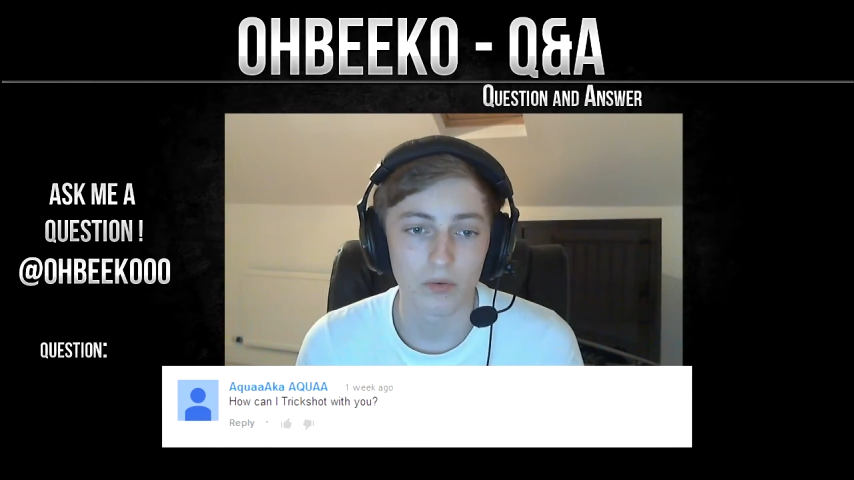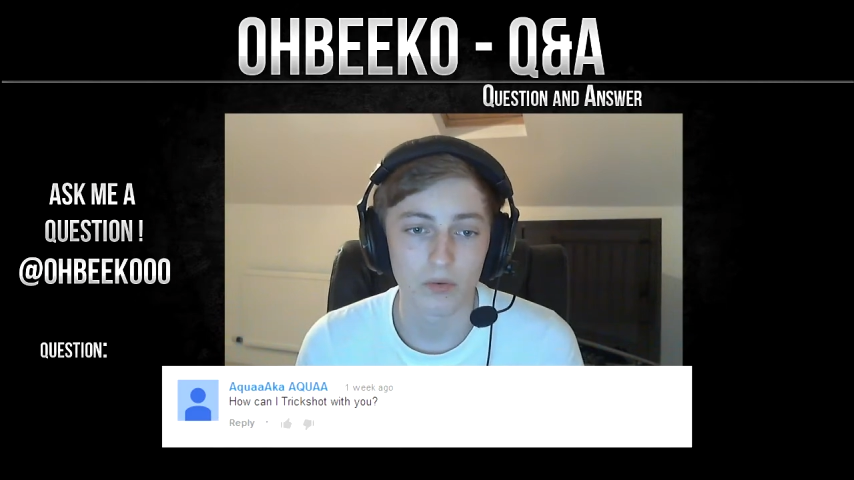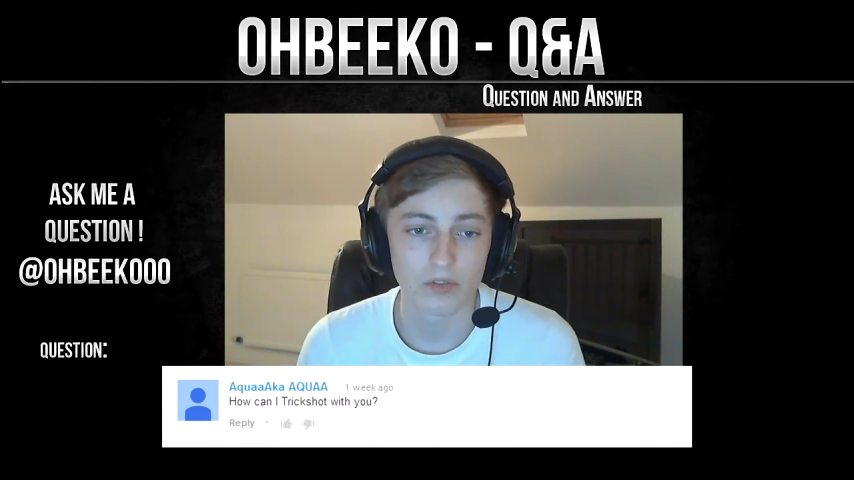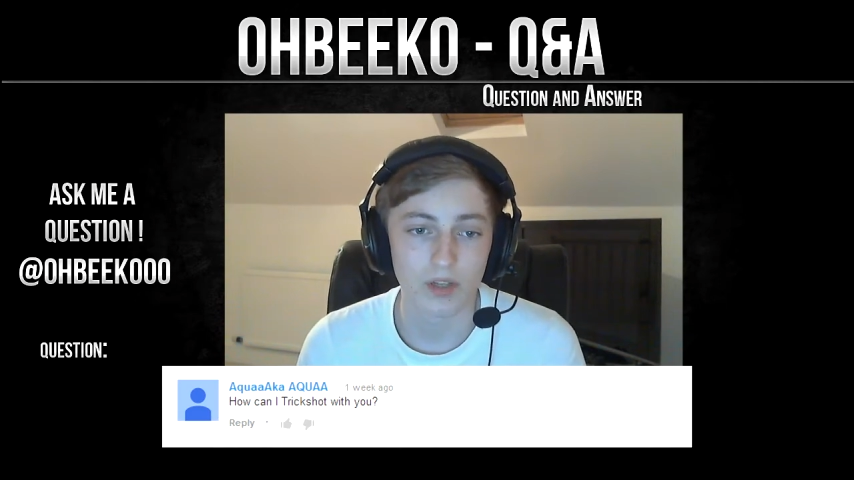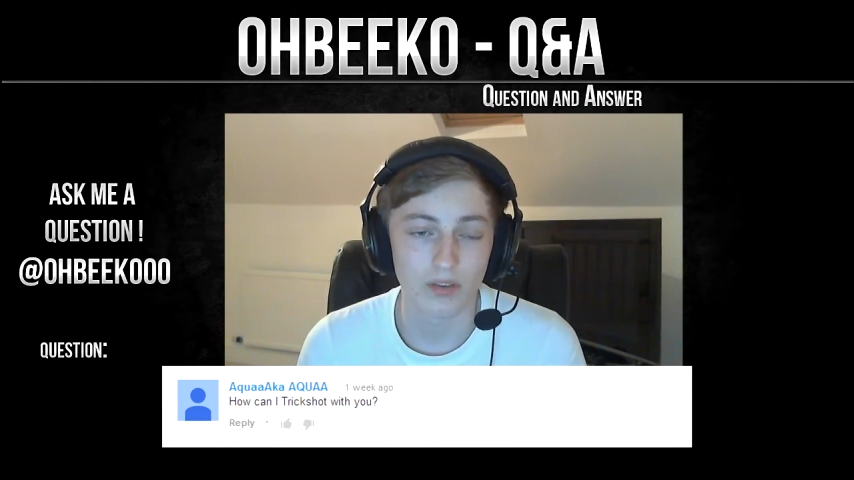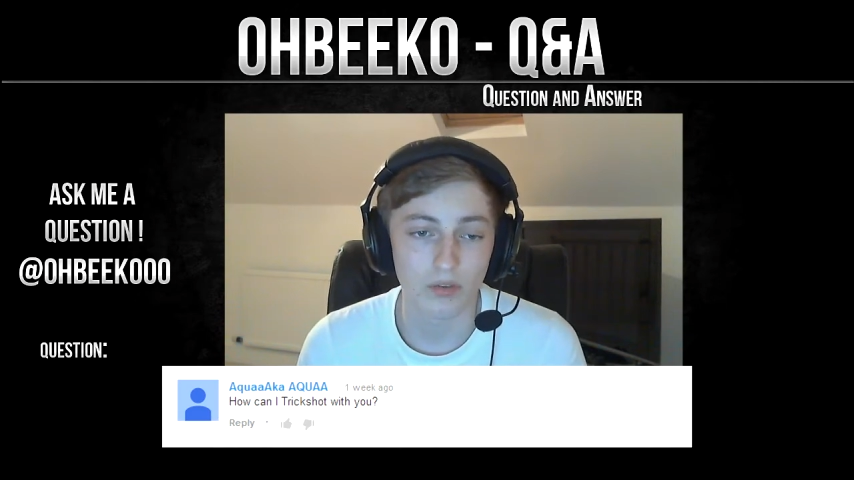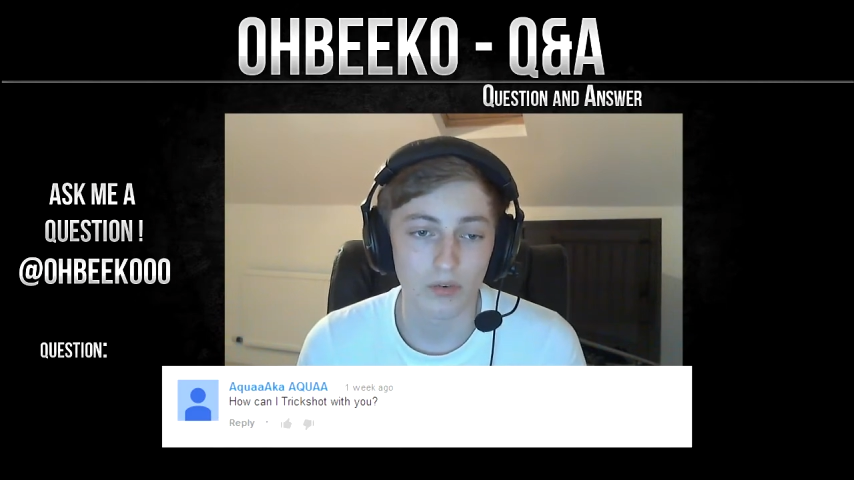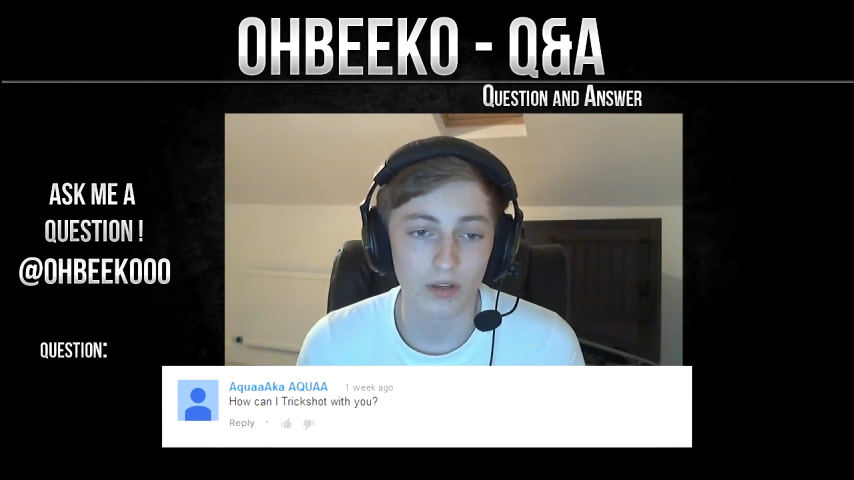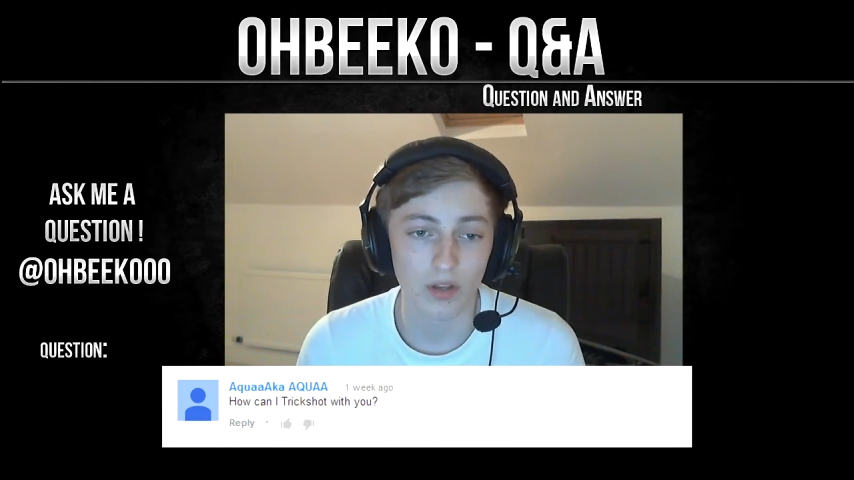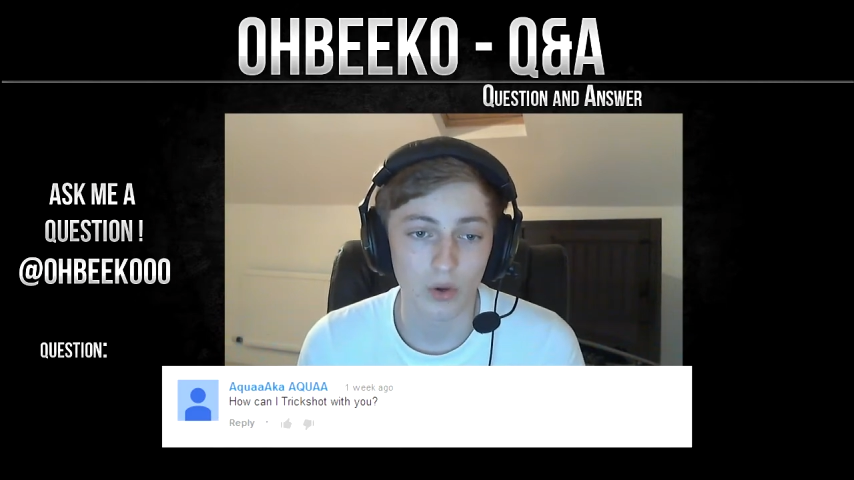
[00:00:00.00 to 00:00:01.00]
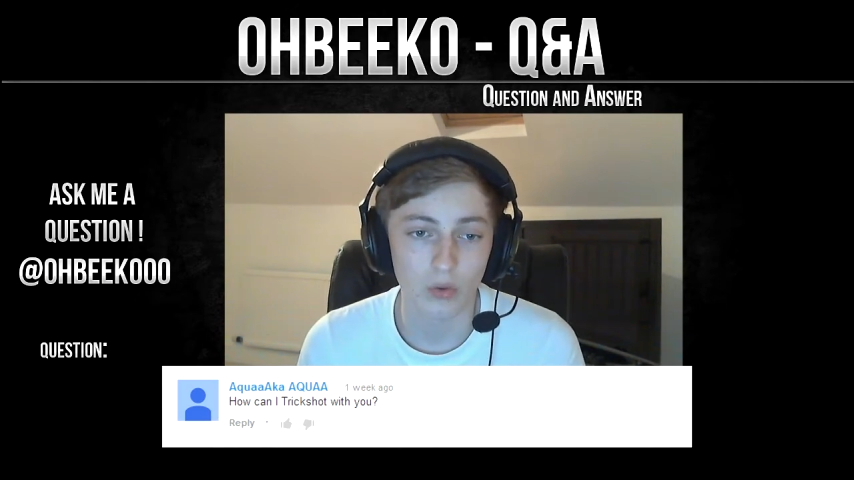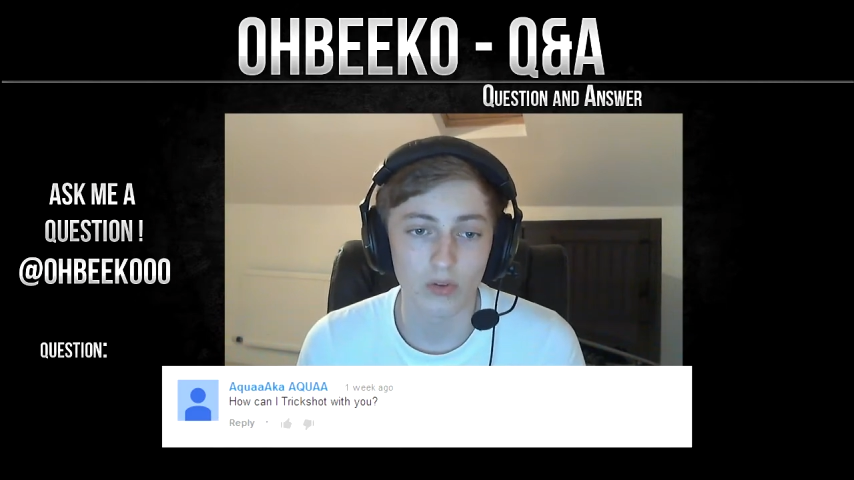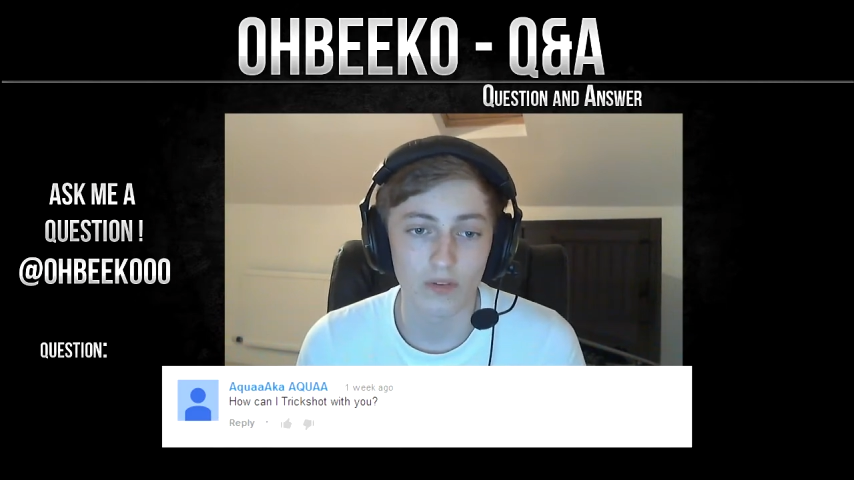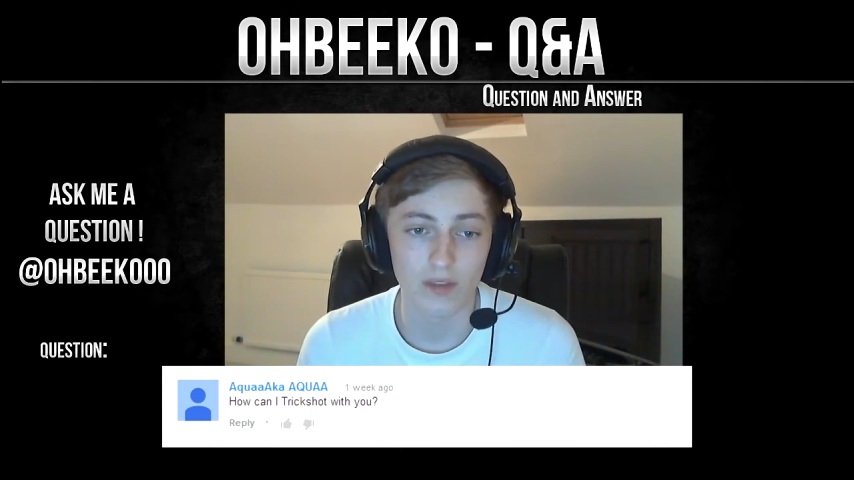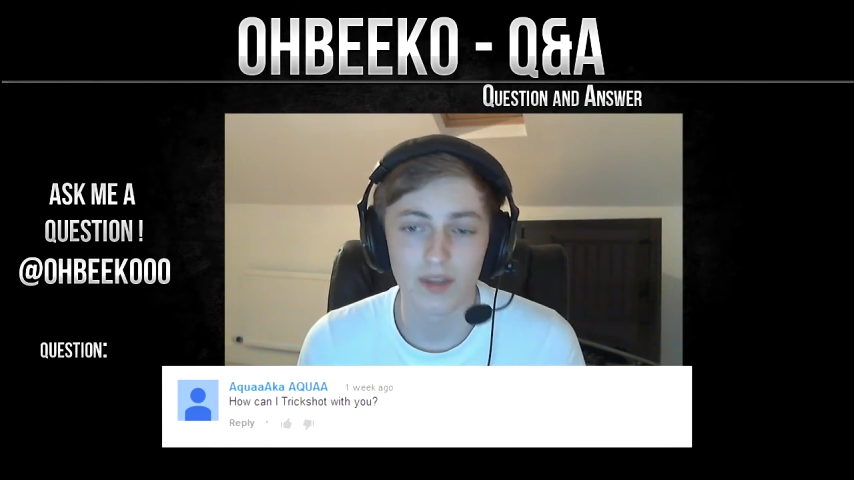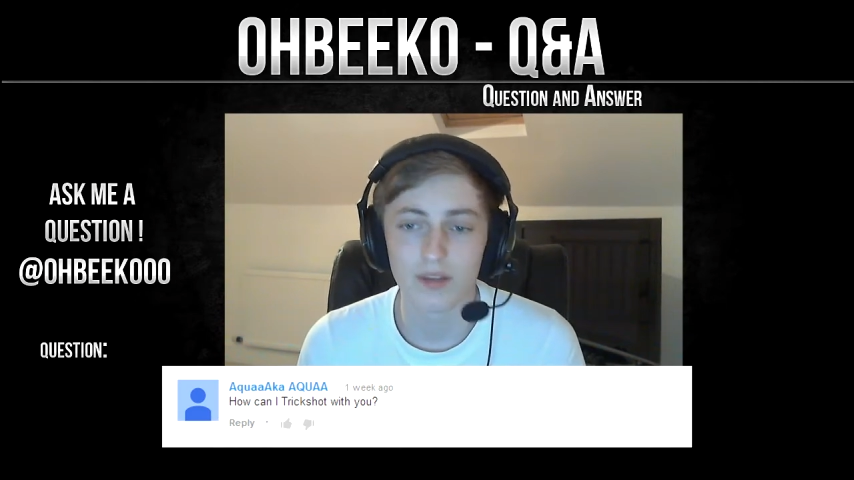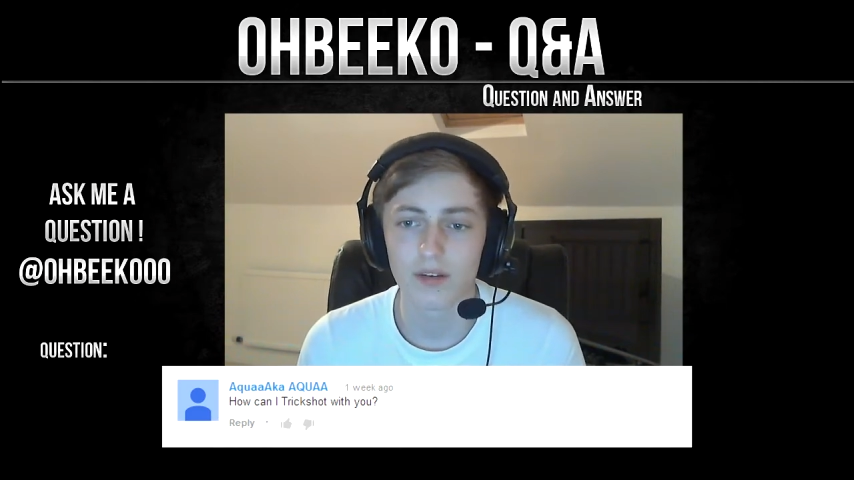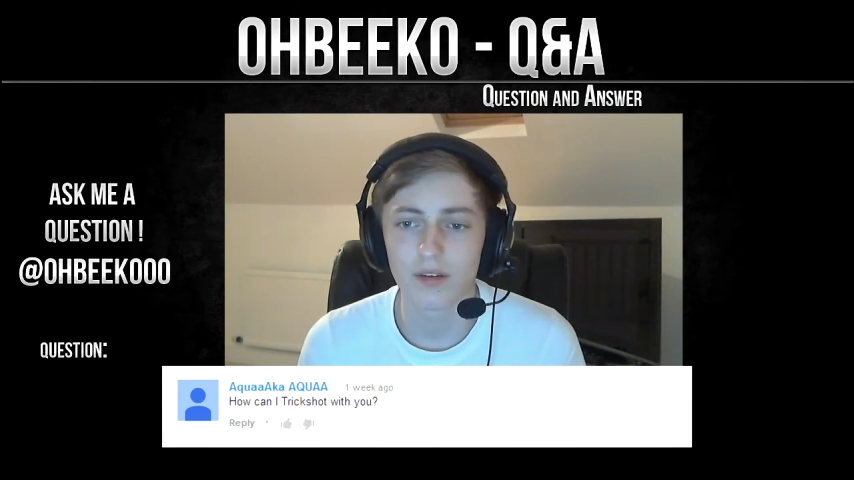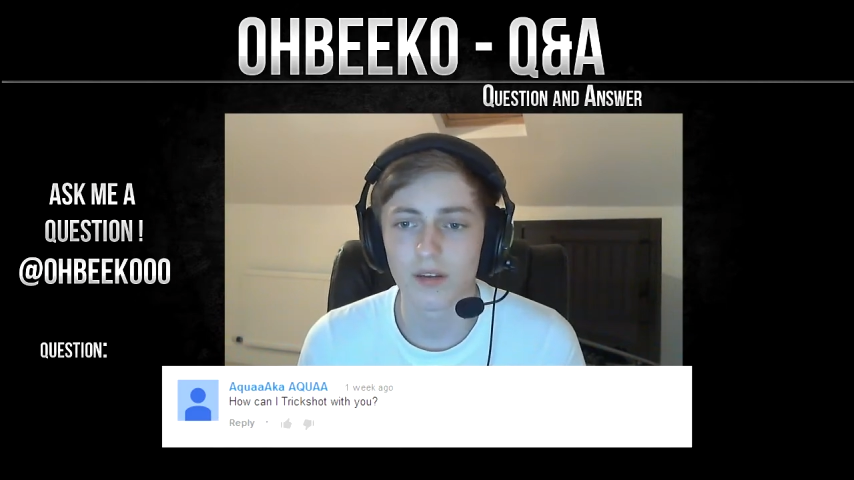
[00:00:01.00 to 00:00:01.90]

which has 3 O's on the end.